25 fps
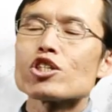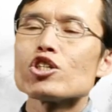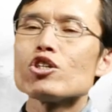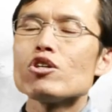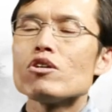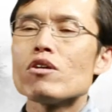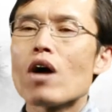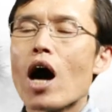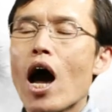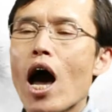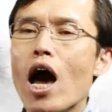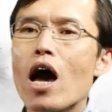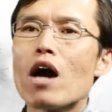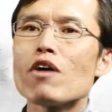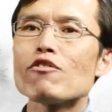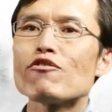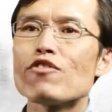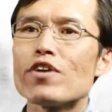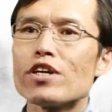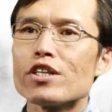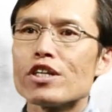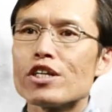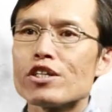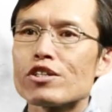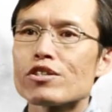so I have
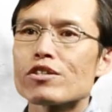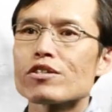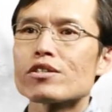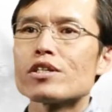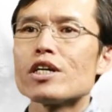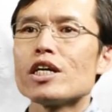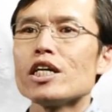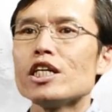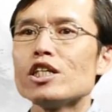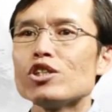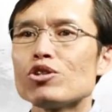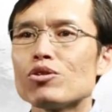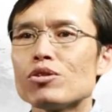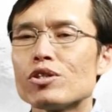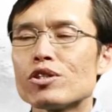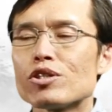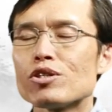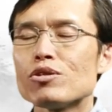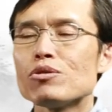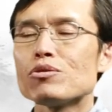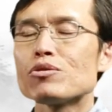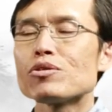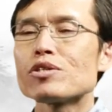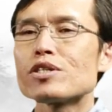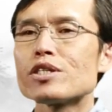finished
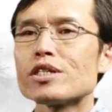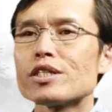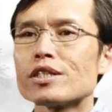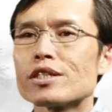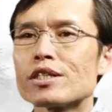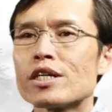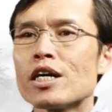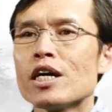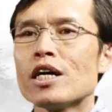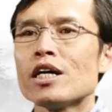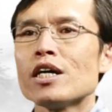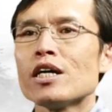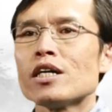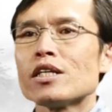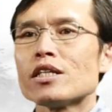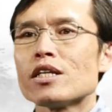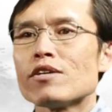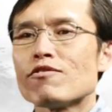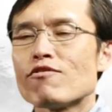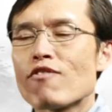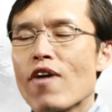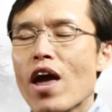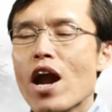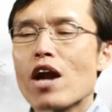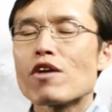introducing
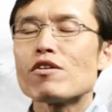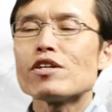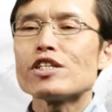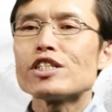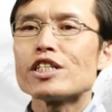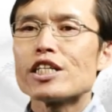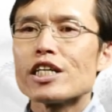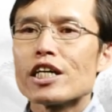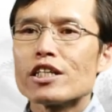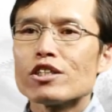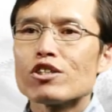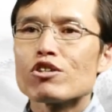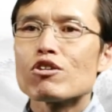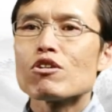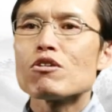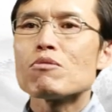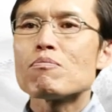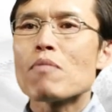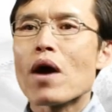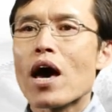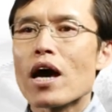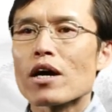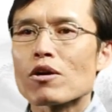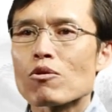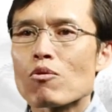the very general
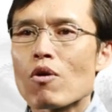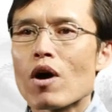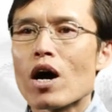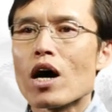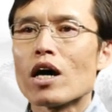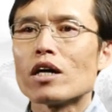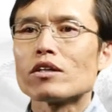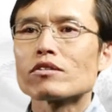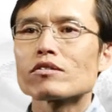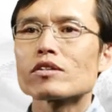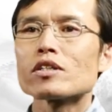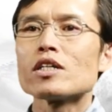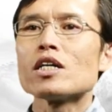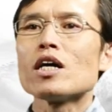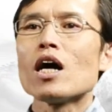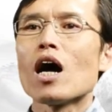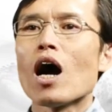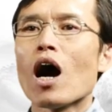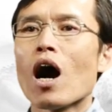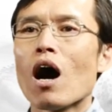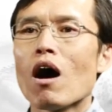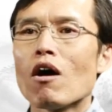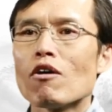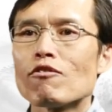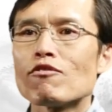background
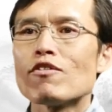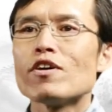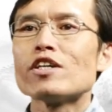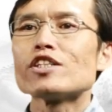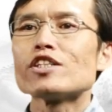of